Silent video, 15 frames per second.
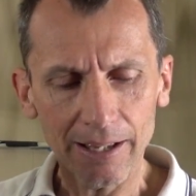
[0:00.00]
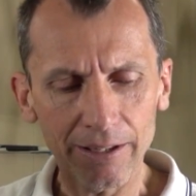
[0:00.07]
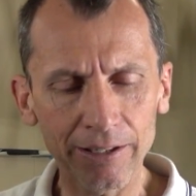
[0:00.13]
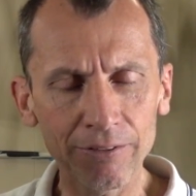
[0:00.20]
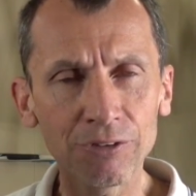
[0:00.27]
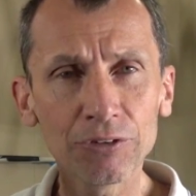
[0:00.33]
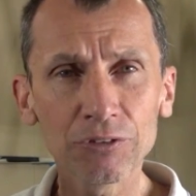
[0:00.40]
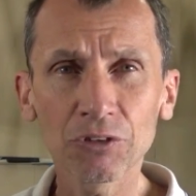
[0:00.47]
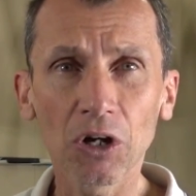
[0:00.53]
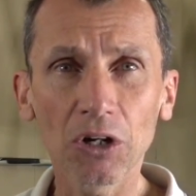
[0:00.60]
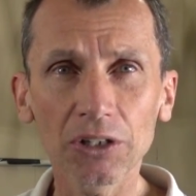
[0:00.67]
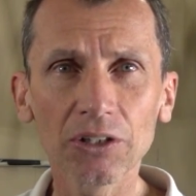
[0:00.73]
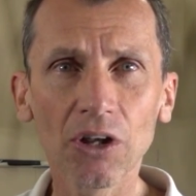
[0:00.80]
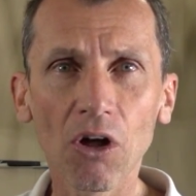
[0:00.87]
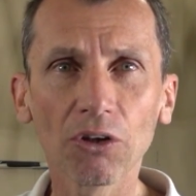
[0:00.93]
if you've got
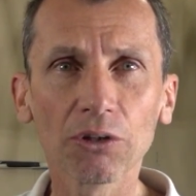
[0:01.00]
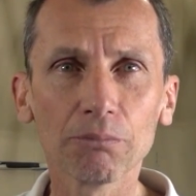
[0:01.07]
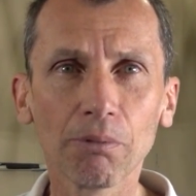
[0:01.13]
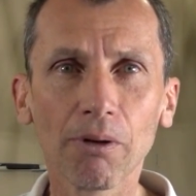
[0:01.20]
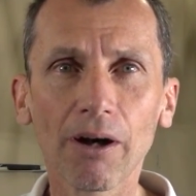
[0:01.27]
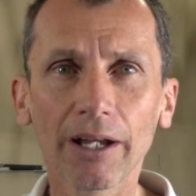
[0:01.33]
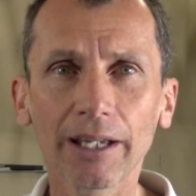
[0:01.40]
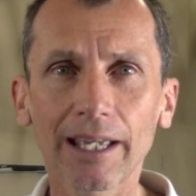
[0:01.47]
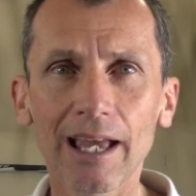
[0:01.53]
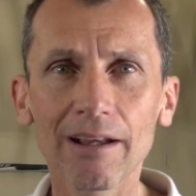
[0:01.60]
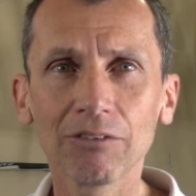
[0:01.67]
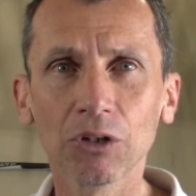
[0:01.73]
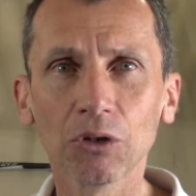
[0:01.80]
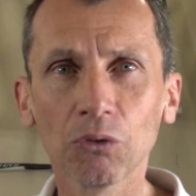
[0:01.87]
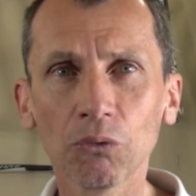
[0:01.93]
an older bike, have
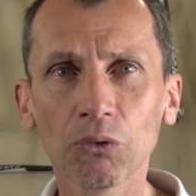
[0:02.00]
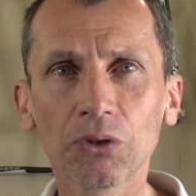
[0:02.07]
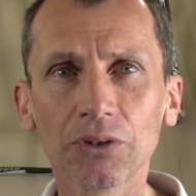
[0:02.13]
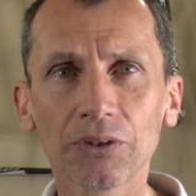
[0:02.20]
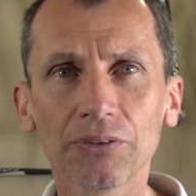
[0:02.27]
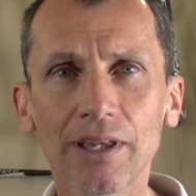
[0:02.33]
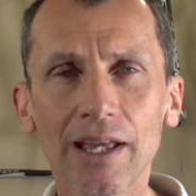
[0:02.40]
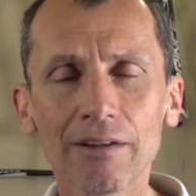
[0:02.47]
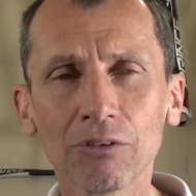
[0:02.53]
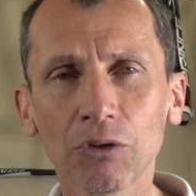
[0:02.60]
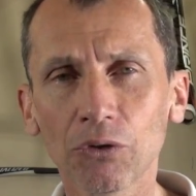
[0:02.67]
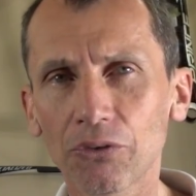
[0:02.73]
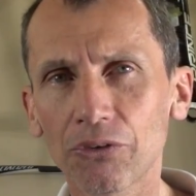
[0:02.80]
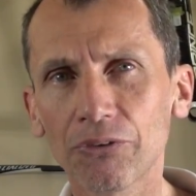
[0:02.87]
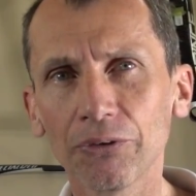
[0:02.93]
a look
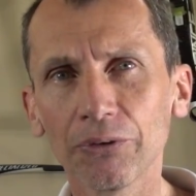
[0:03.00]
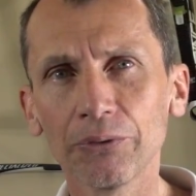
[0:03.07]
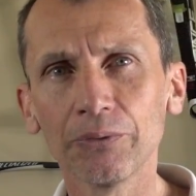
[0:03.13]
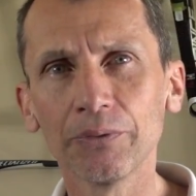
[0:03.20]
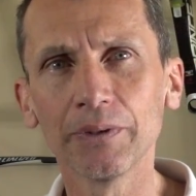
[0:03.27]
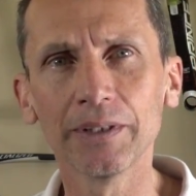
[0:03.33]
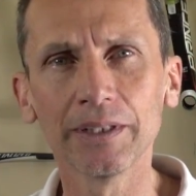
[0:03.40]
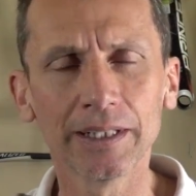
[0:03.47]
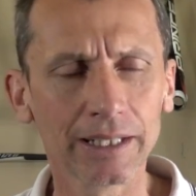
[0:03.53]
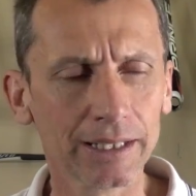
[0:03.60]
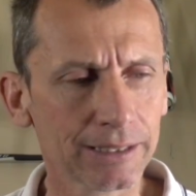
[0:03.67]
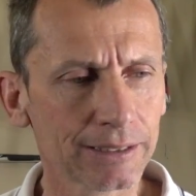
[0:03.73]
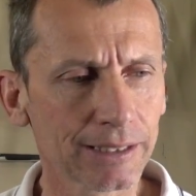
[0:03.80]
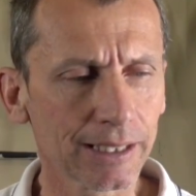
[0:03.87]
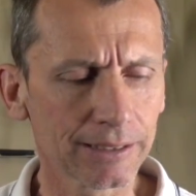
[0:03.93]
through
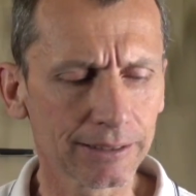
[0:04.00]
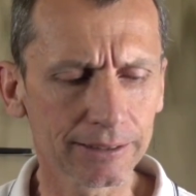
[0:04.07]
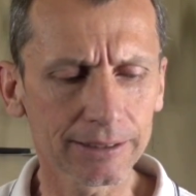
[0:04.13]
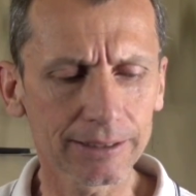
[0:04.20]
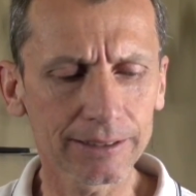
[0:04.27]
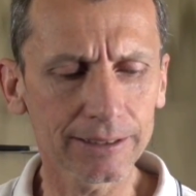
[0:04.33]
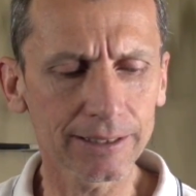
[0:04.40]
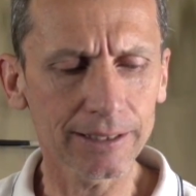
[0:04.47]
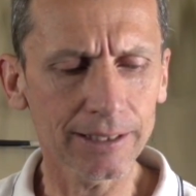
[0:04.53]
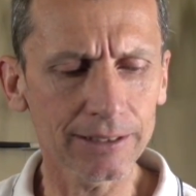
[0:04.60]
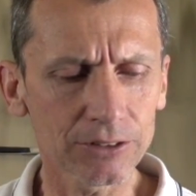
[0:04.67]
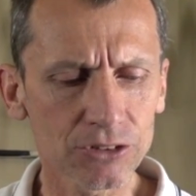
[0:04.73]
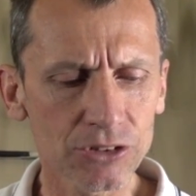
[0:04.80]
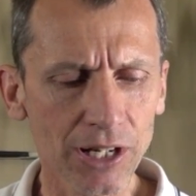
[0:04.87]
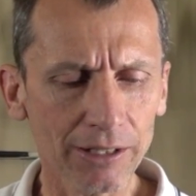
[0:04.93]
and
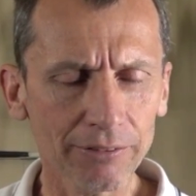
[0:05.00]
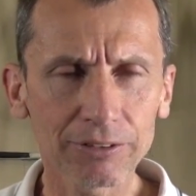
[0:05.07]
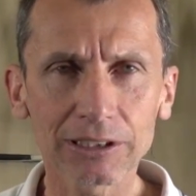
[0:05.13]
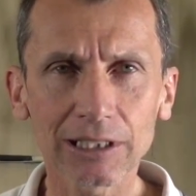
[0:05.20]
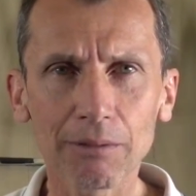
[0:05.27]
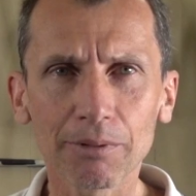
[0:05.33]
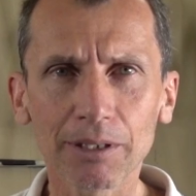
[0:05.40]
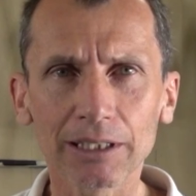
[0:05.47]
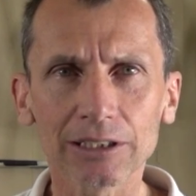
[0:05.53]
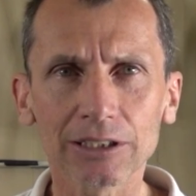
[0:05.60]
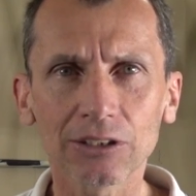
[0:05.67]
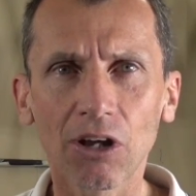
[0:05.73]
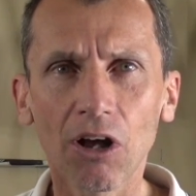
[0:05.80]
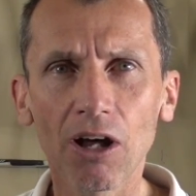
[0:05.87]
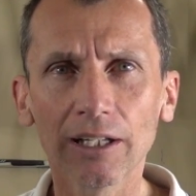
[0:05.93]
check for some of these
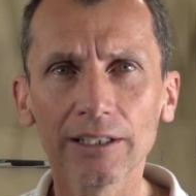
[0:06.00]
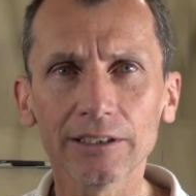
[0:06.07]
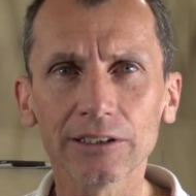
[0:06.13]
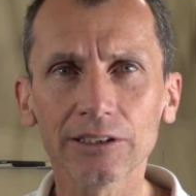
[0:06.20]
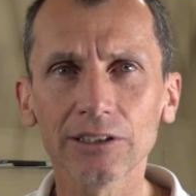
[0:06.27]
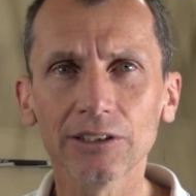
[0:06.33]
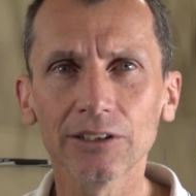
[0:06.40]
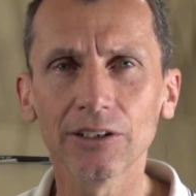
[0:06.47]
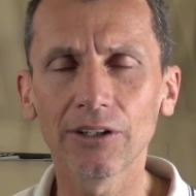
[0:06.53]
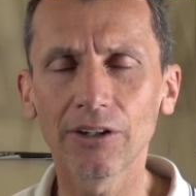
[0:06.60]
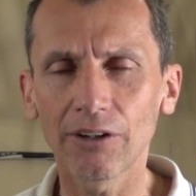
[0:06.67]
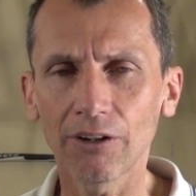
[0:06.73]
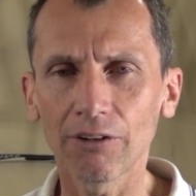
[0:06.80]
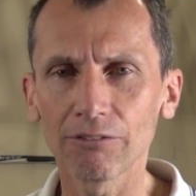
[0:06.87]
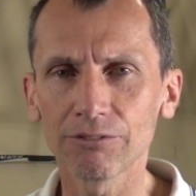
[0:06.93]
signs
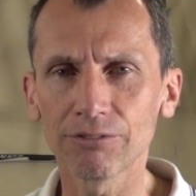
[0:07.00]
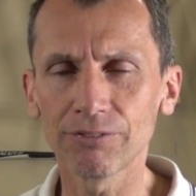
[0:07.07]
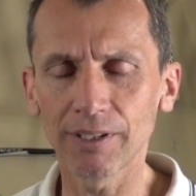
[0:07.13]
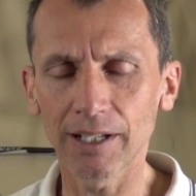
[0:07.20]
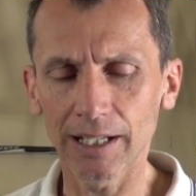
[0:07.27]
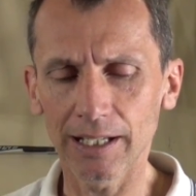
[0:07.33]
of